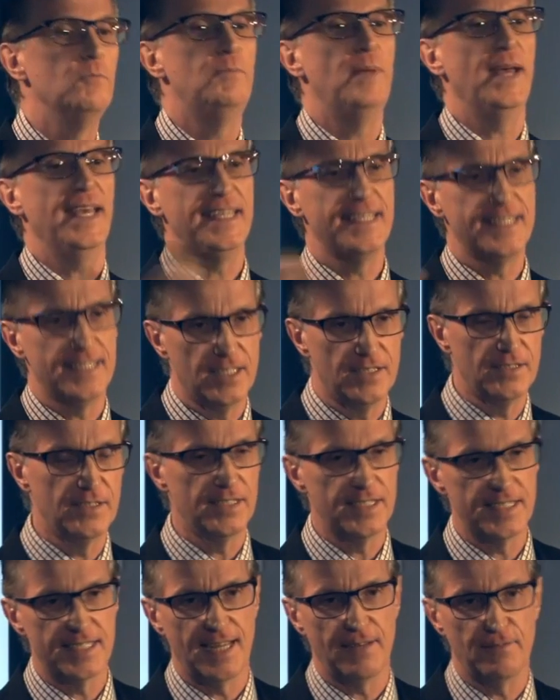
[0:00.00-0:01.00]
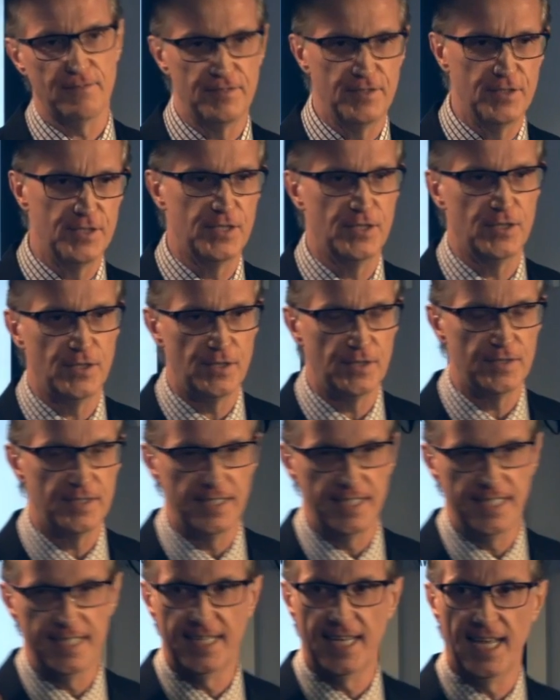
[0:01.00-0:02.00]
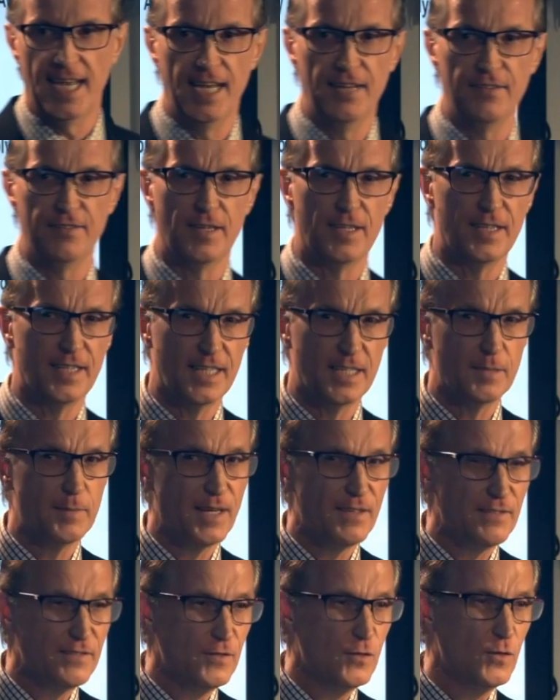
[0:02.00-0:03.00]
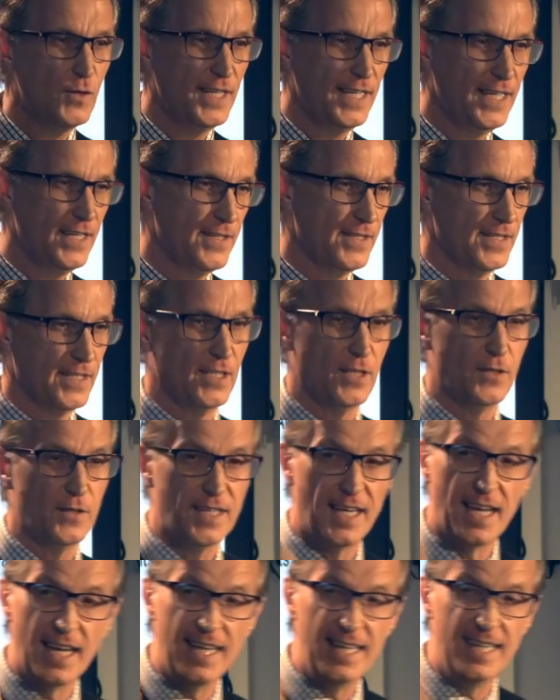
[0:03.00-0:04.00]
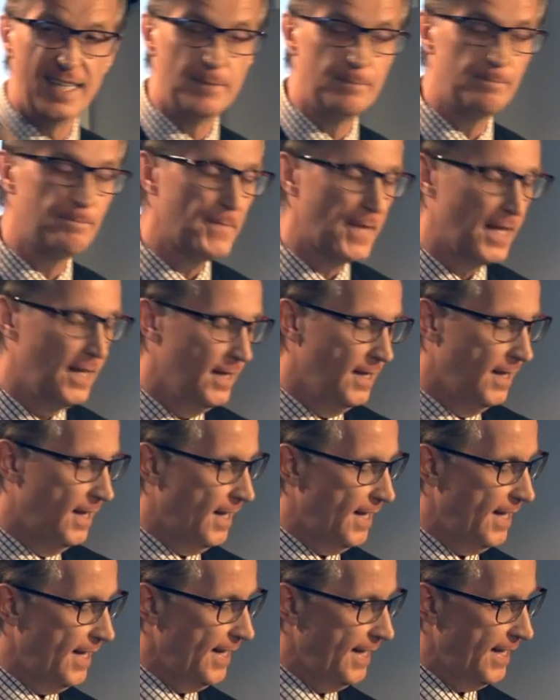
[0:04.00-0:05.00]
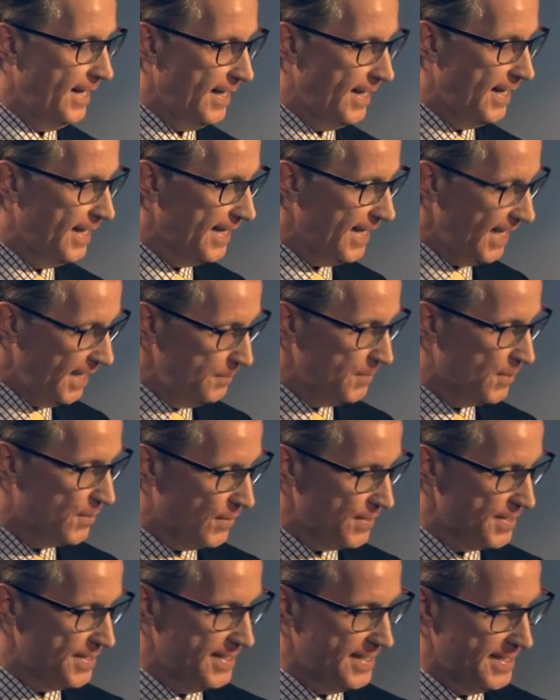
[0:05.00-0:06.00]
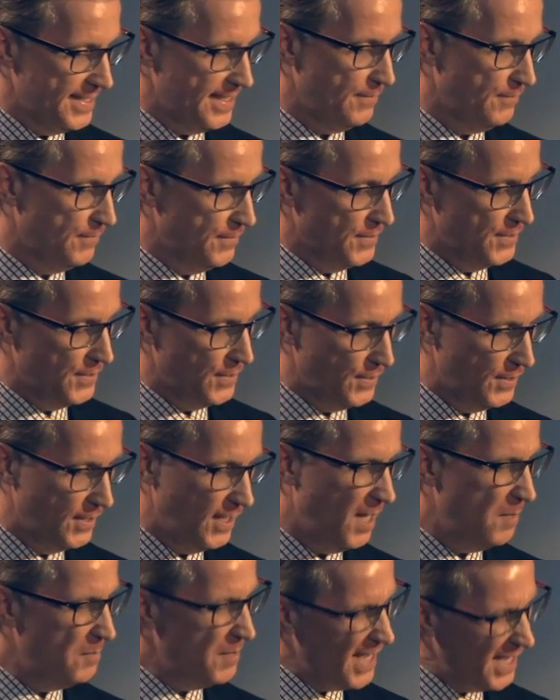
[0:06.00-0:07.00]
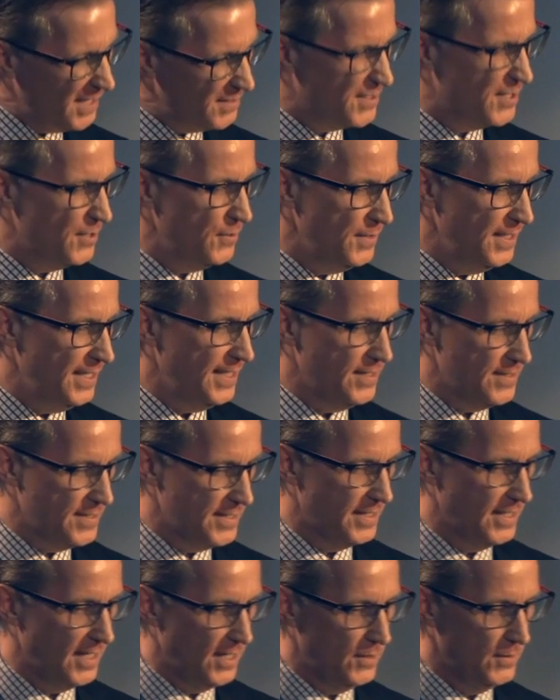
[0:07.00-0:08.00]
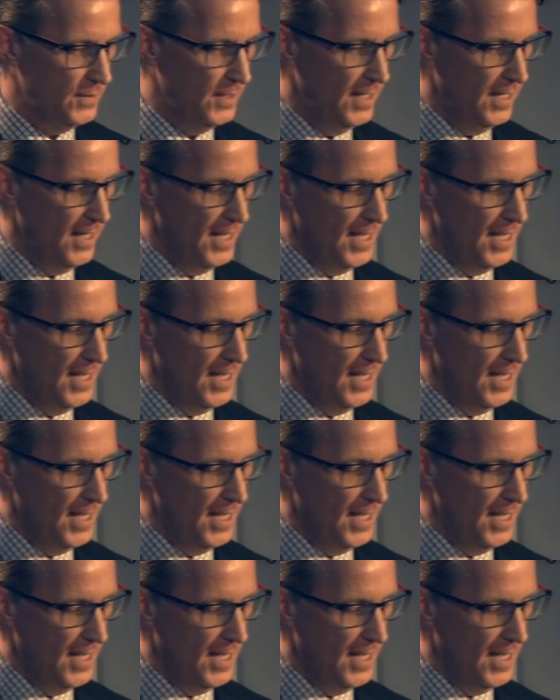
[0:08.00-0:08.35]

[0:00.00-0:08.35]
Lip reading: based on the Stanford talk that he gave, I think about 4 years ago. And I came across the Stanford talk about 2 years ago,